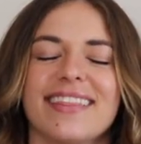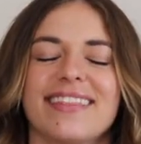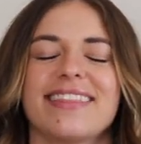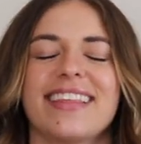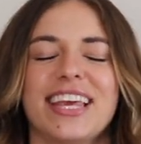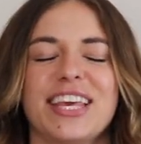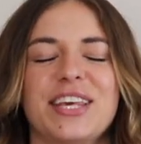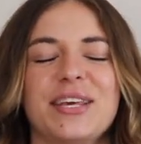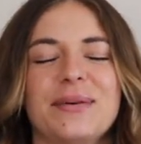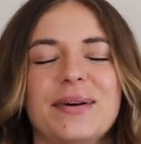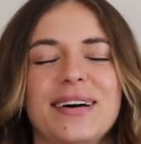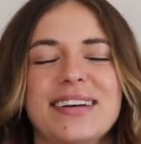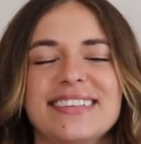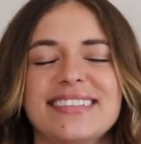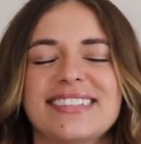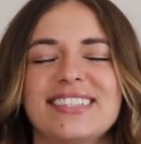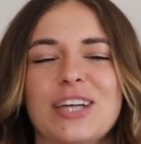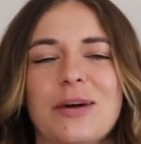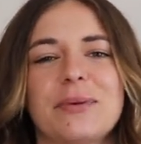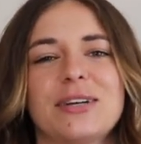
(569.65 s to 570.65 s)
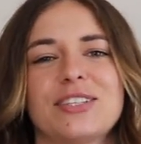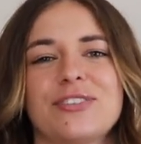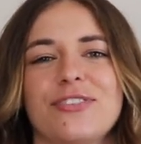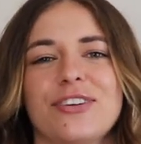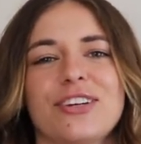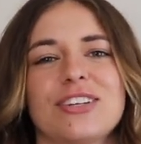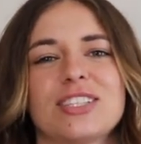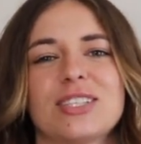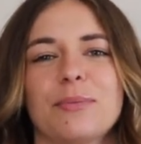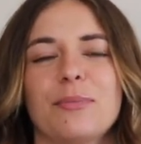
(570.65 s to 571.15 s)
Thank you all so much for
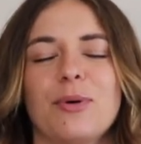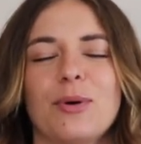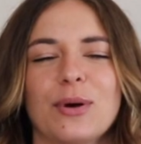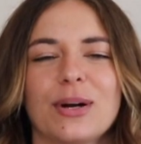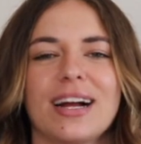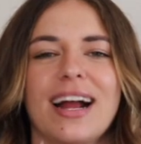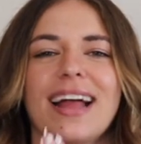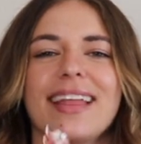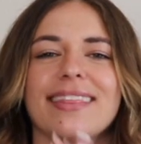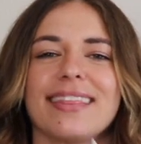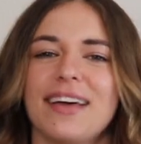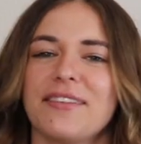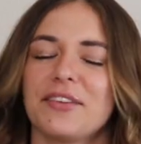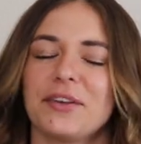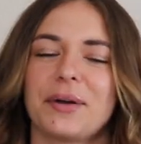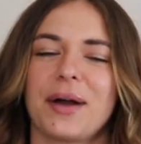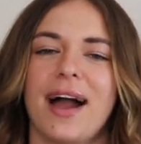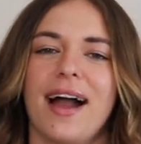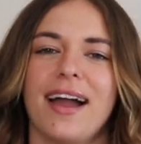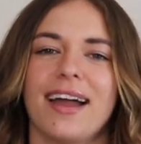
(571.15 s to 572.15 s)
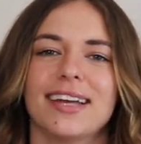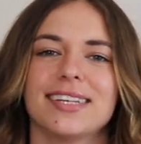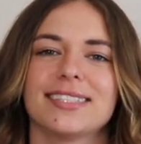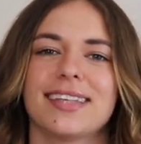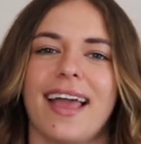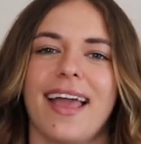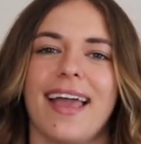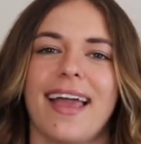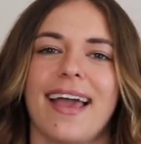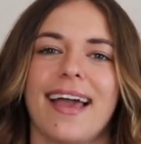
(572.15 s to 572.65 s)
your support. I love you guys,
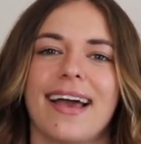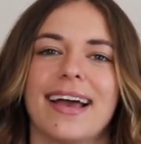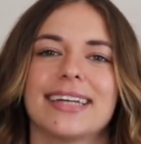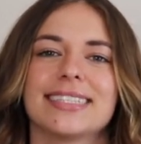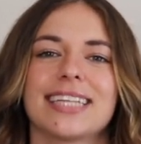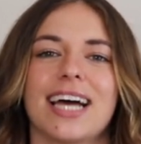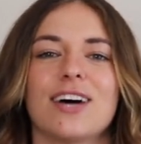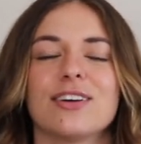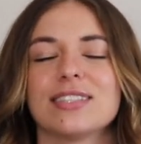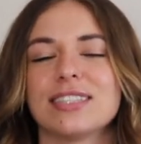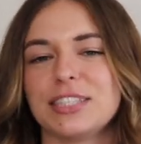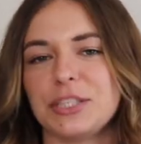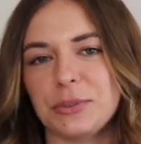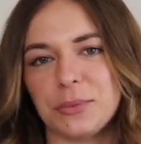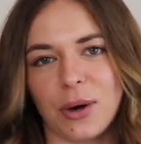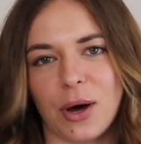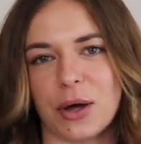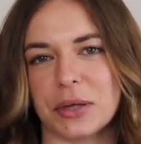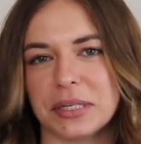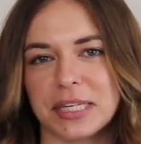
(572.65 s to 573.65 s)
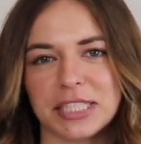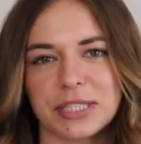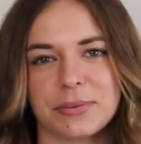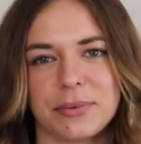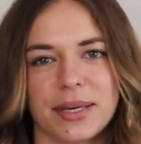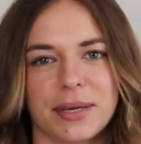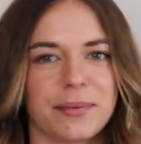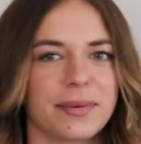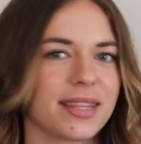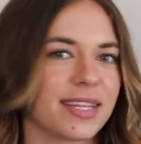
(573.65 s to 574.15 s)
and I'll see you all next
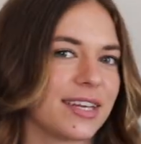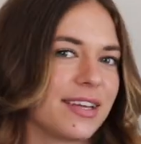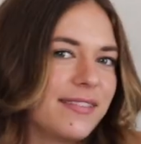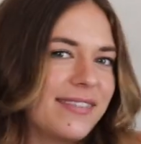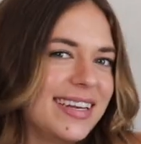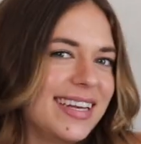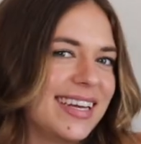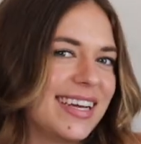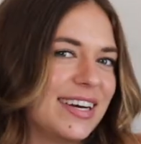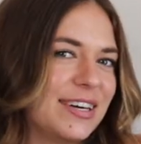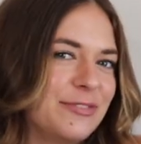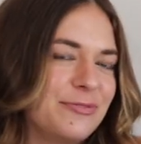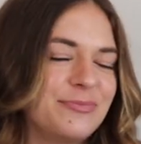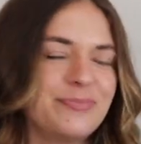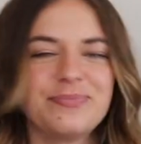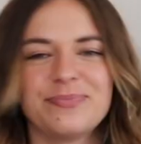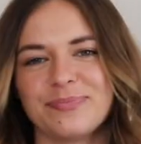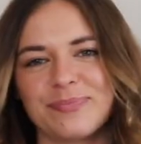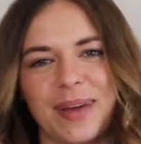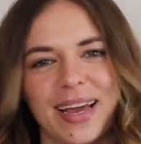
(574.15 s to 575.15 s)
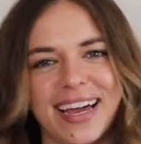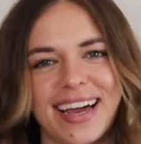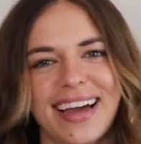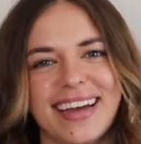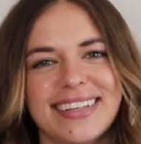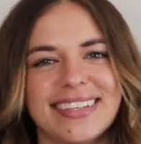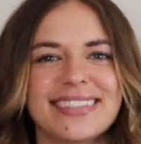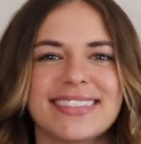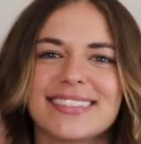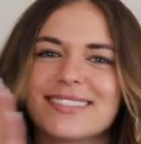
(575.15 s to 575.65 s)
week with a new video. Bye
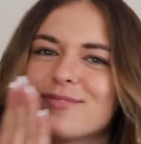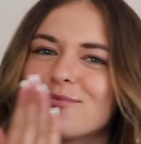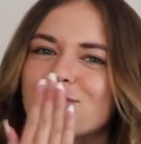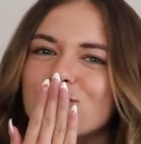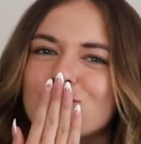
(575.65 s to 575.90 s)
guys!